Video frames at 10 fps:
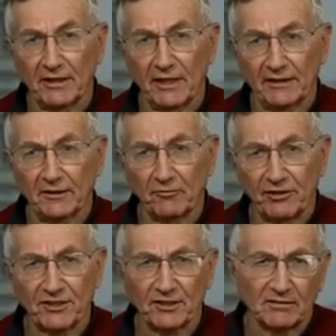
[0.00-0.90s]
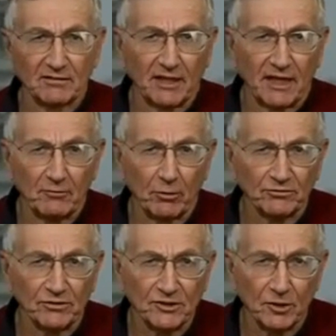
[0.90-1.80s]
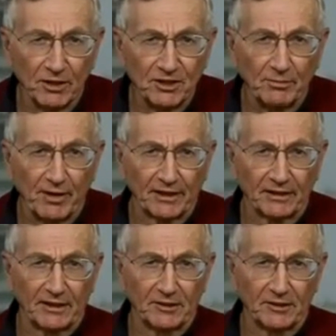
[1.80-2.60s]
and the reason I wrote so much about it,